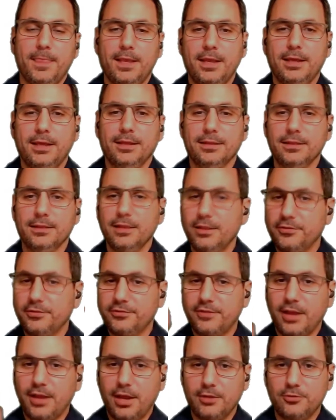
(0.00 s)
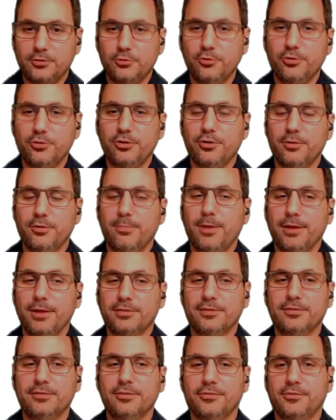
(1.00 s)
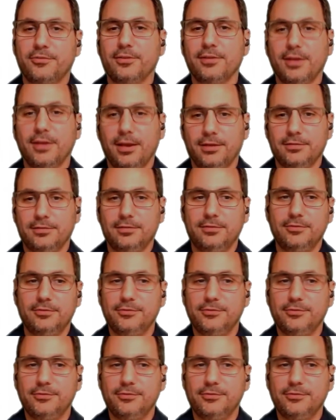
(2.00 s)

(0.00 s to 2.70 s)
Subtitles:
list out who you're about to disconnect.